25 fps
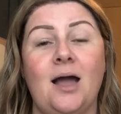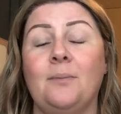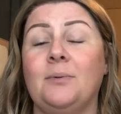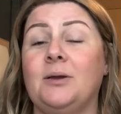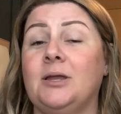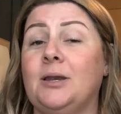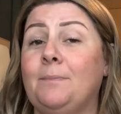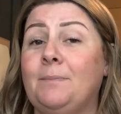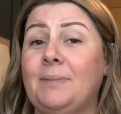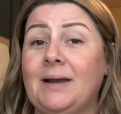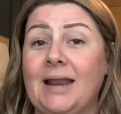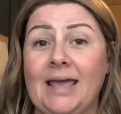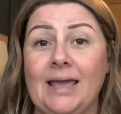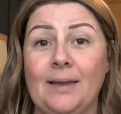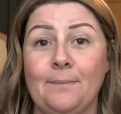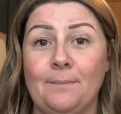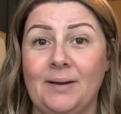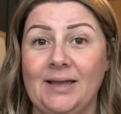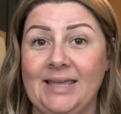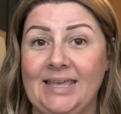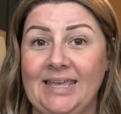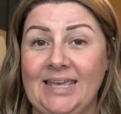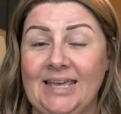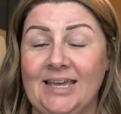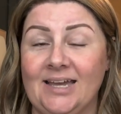I'm going to play it
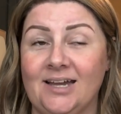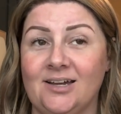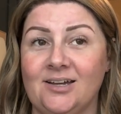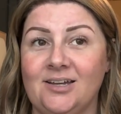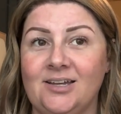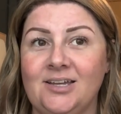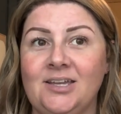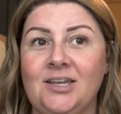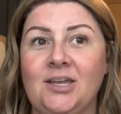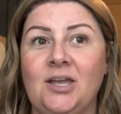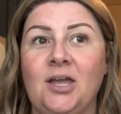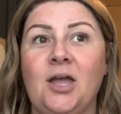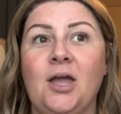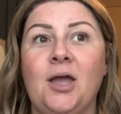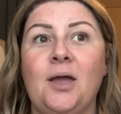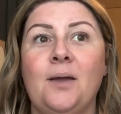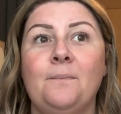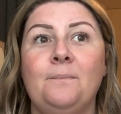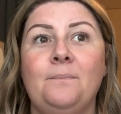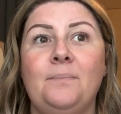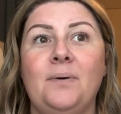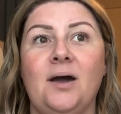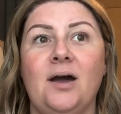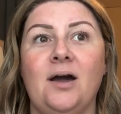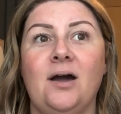by ear.
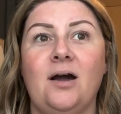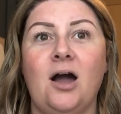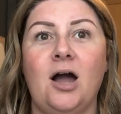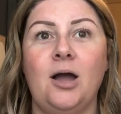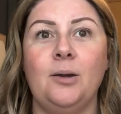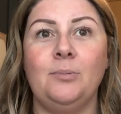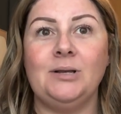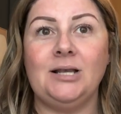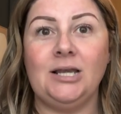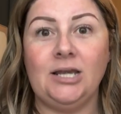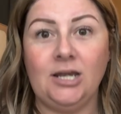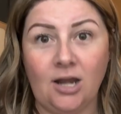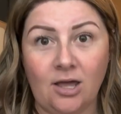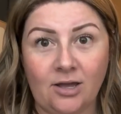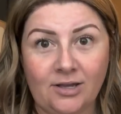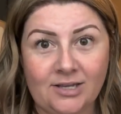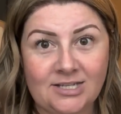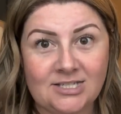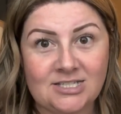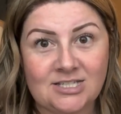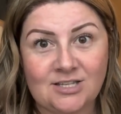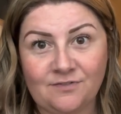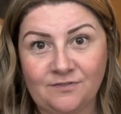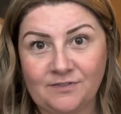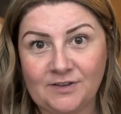But I would
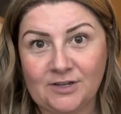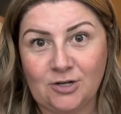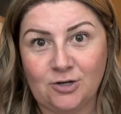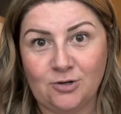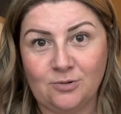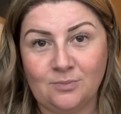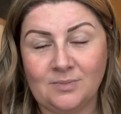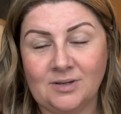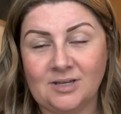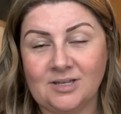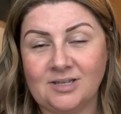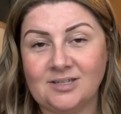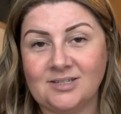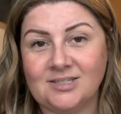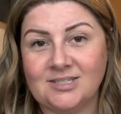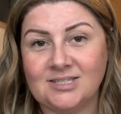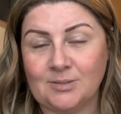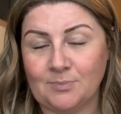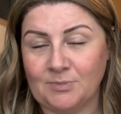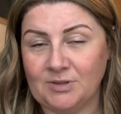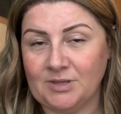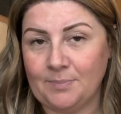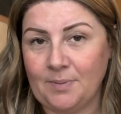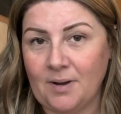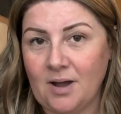like to film
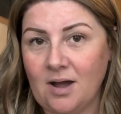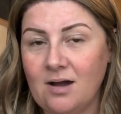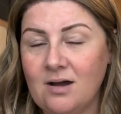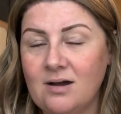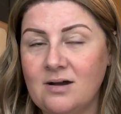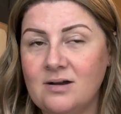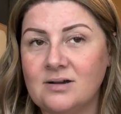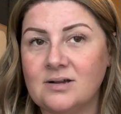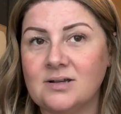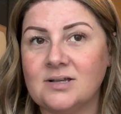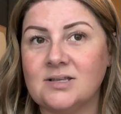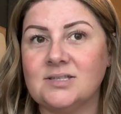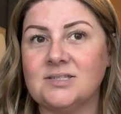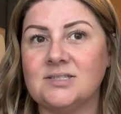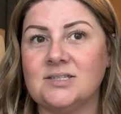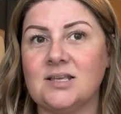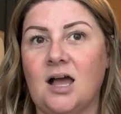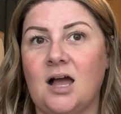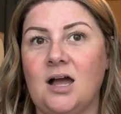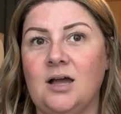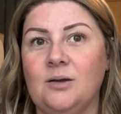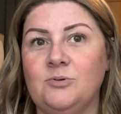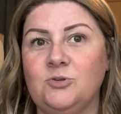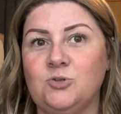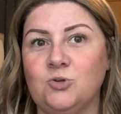some of the parks.
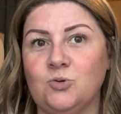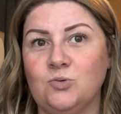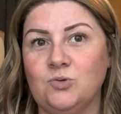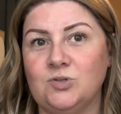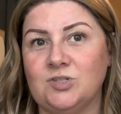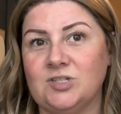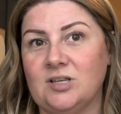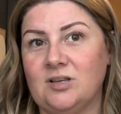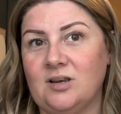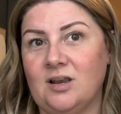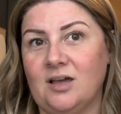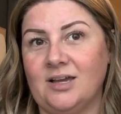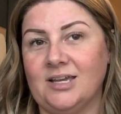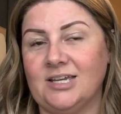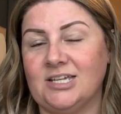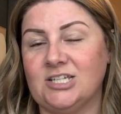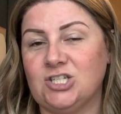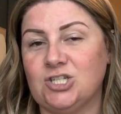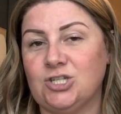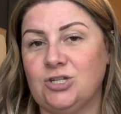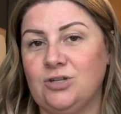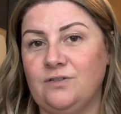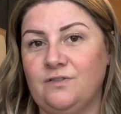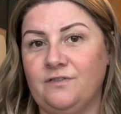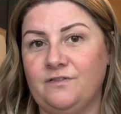I would also like
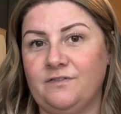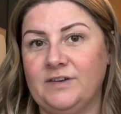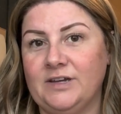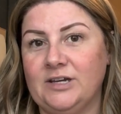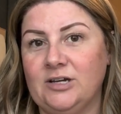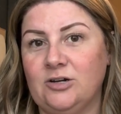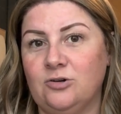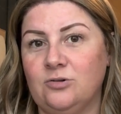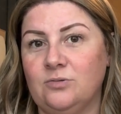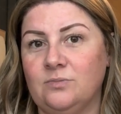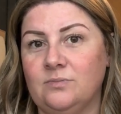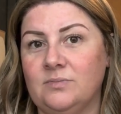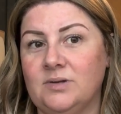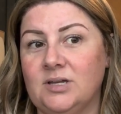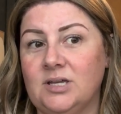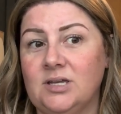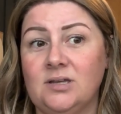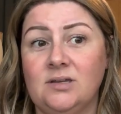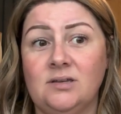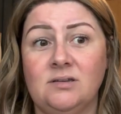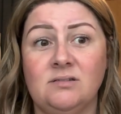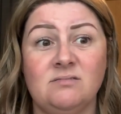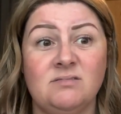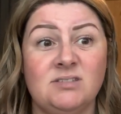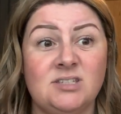to film
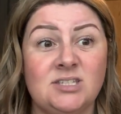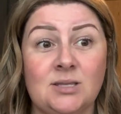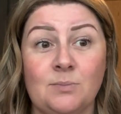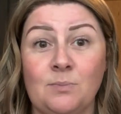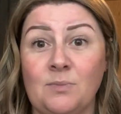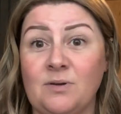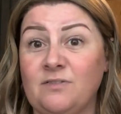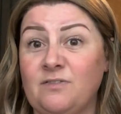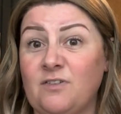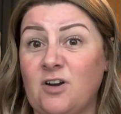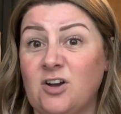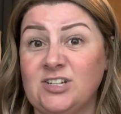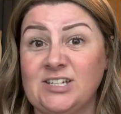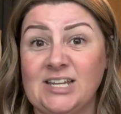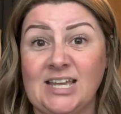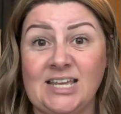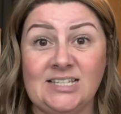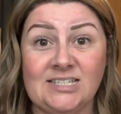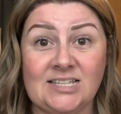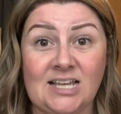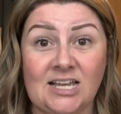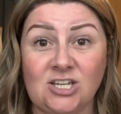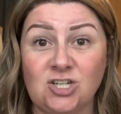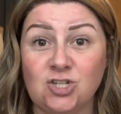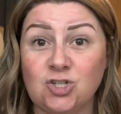some of our
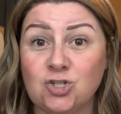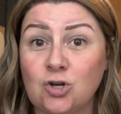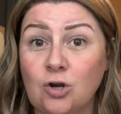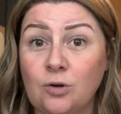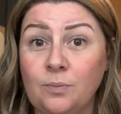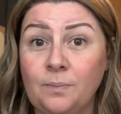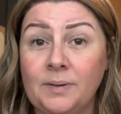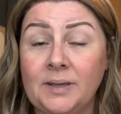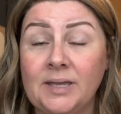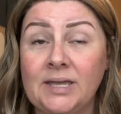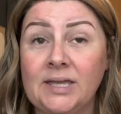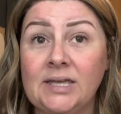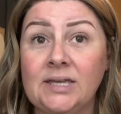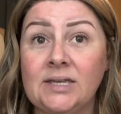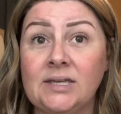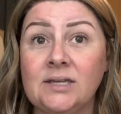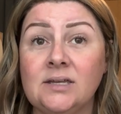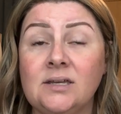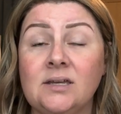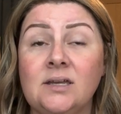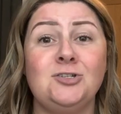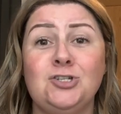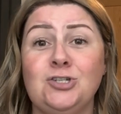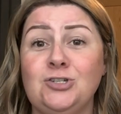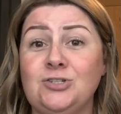days out
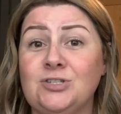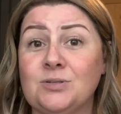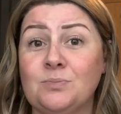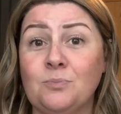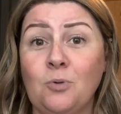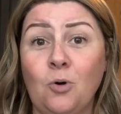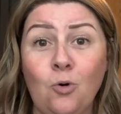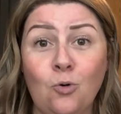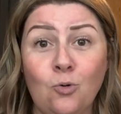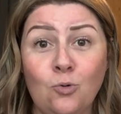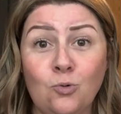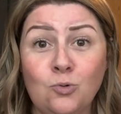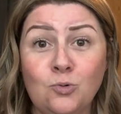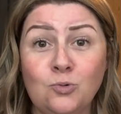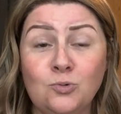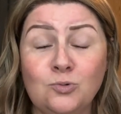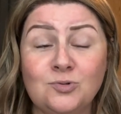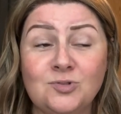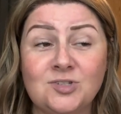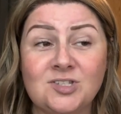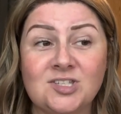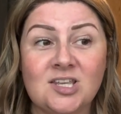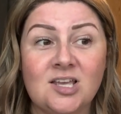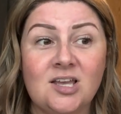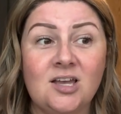shopping, do some
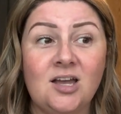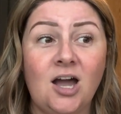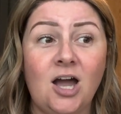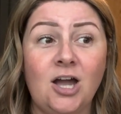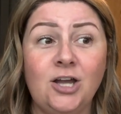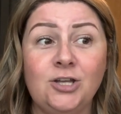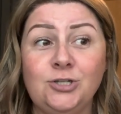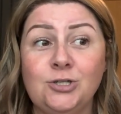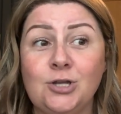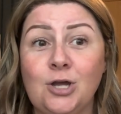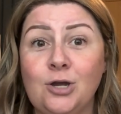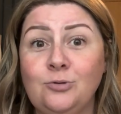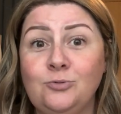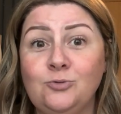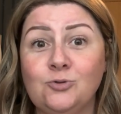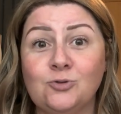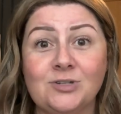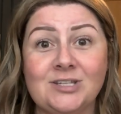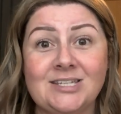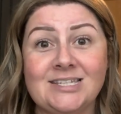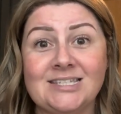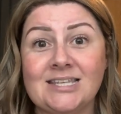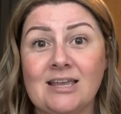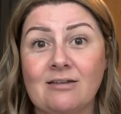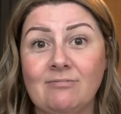hauls. I know not
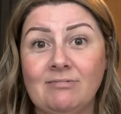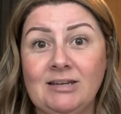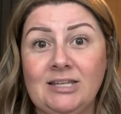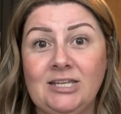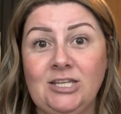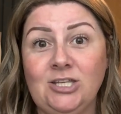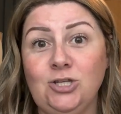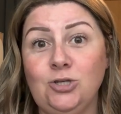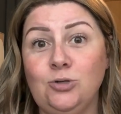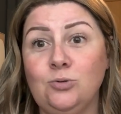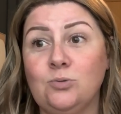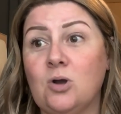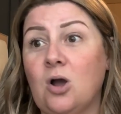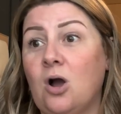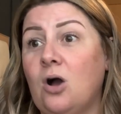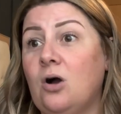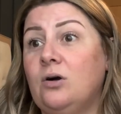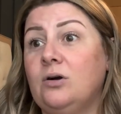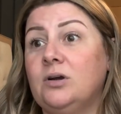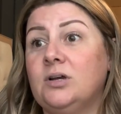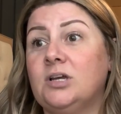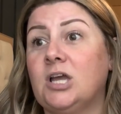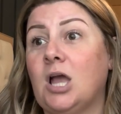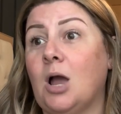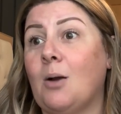necessarily you
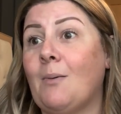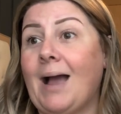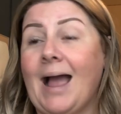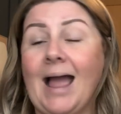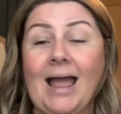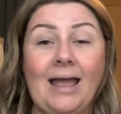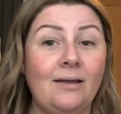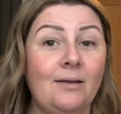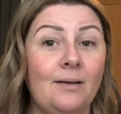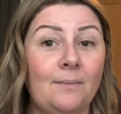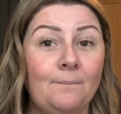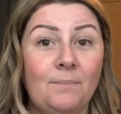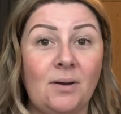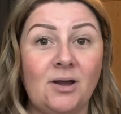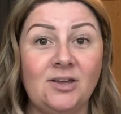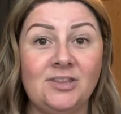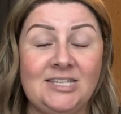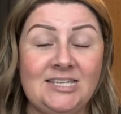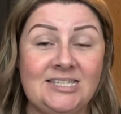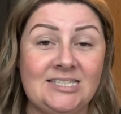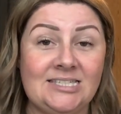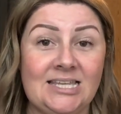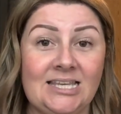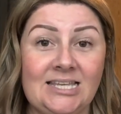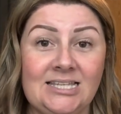can't go out and buy
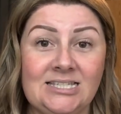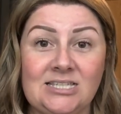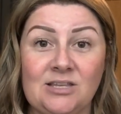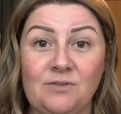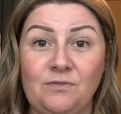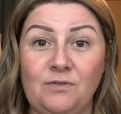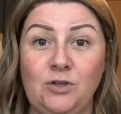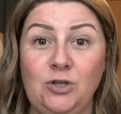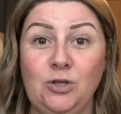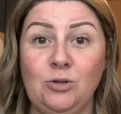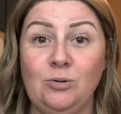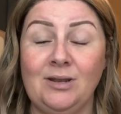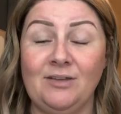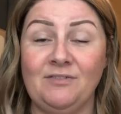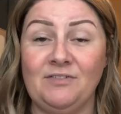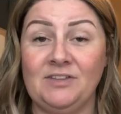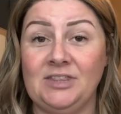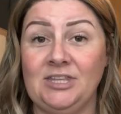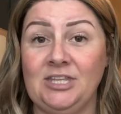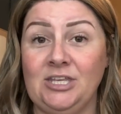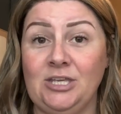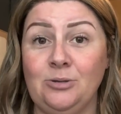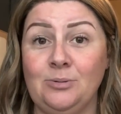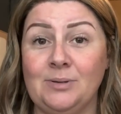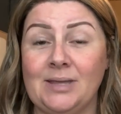these things if you live in
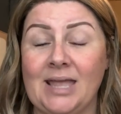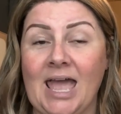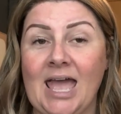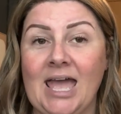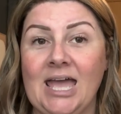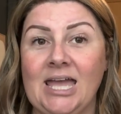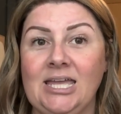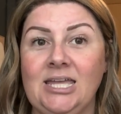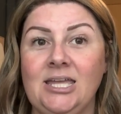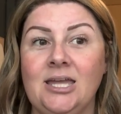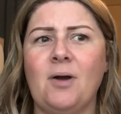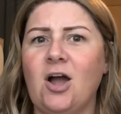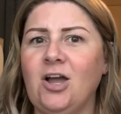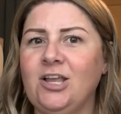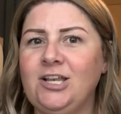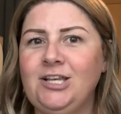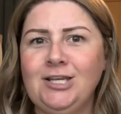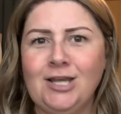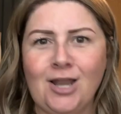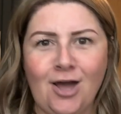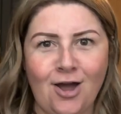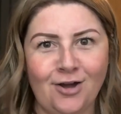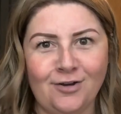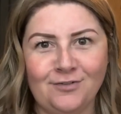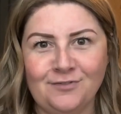the UK, but I
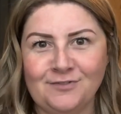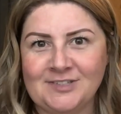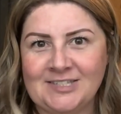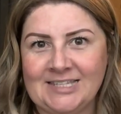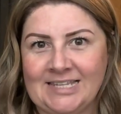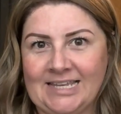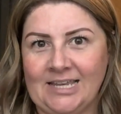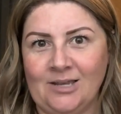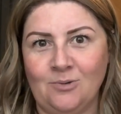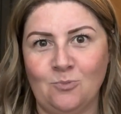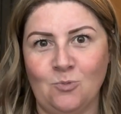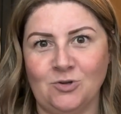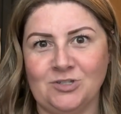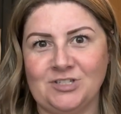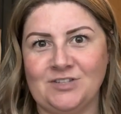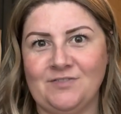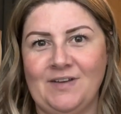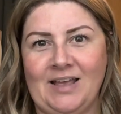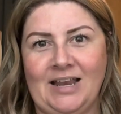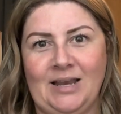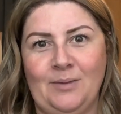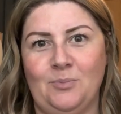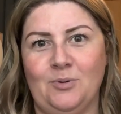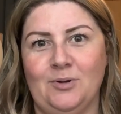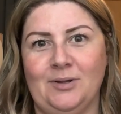love seeing what's
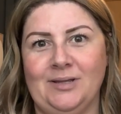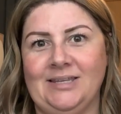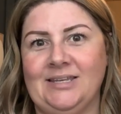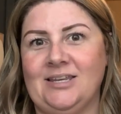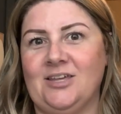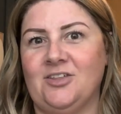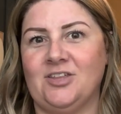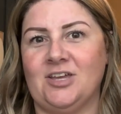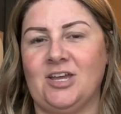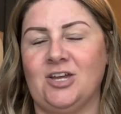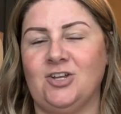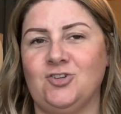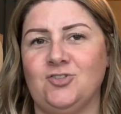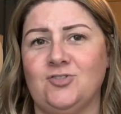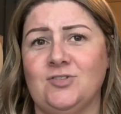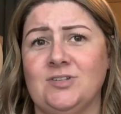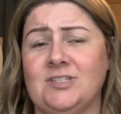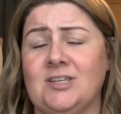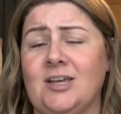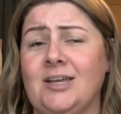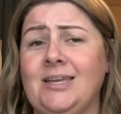available in other countries.